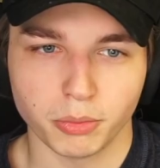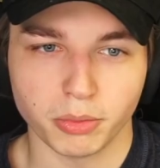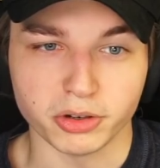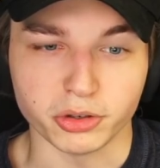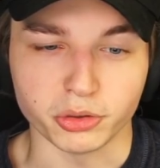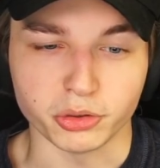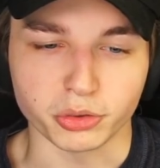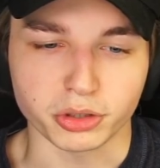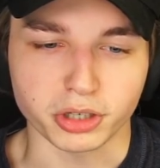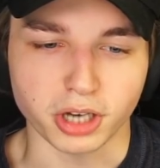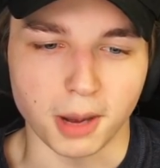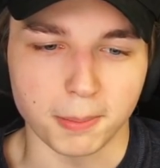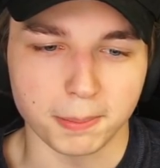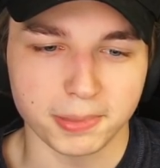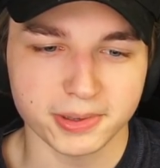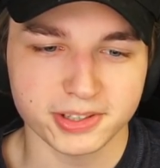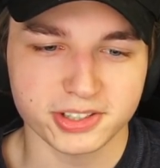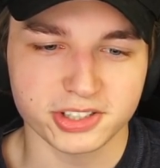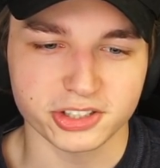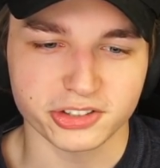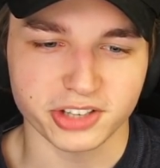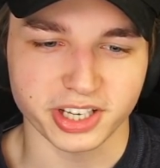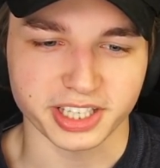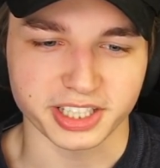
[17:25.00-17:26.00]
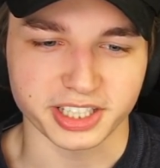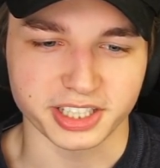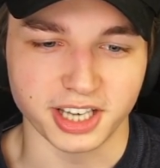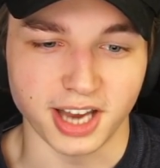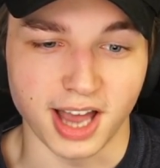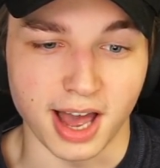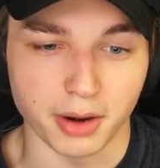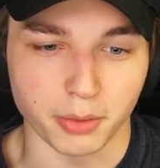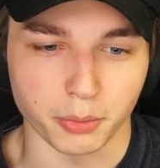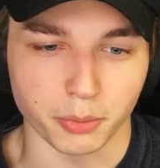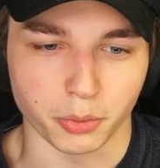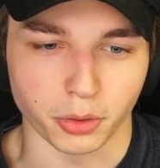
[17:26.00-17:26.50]
Wait, do compasses like
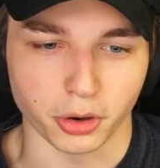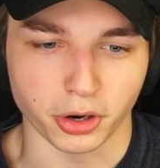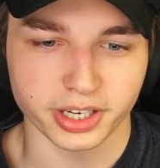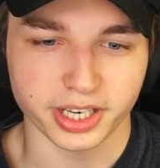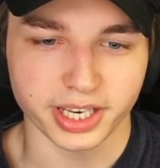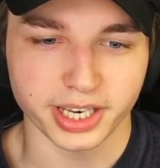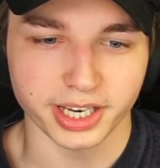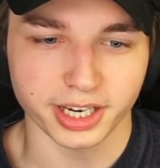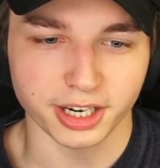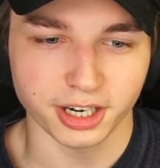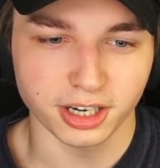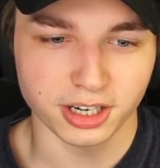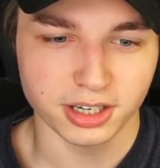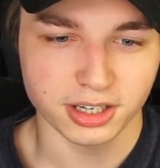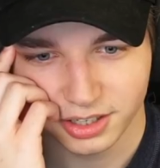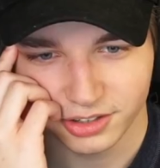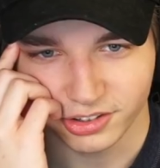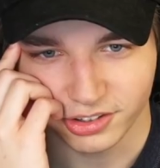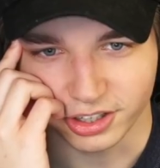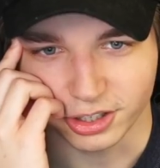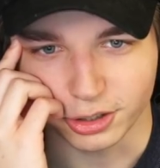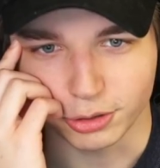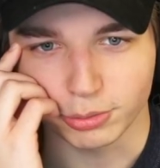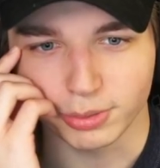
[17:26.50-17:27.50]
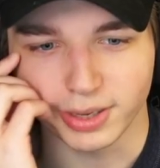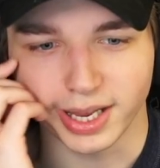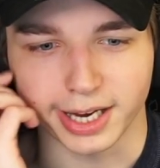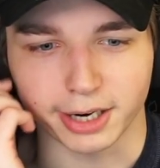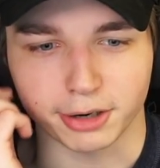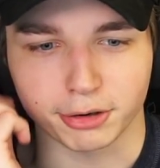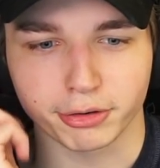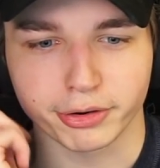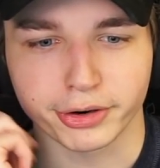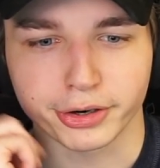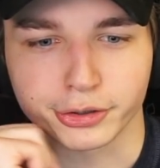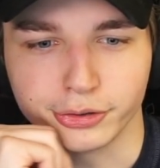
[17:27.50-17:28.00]
not work here? He's like, you
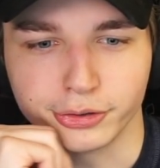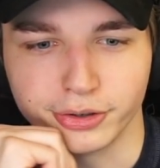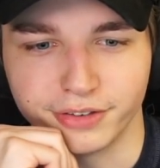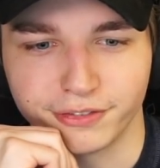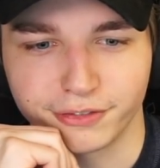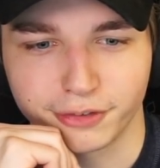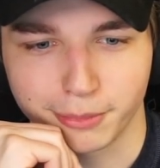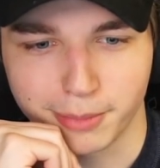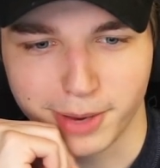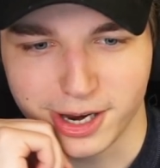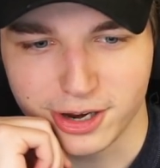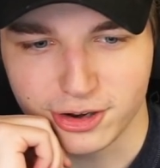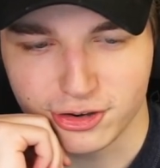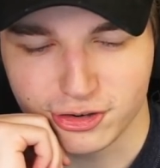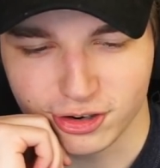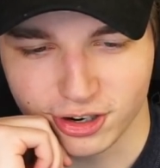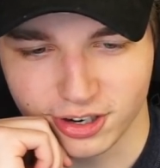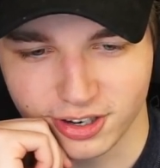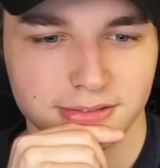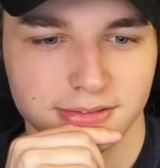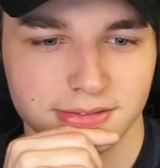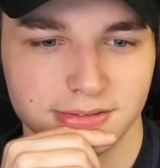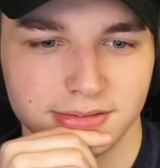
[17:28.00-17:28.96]
lack critical information.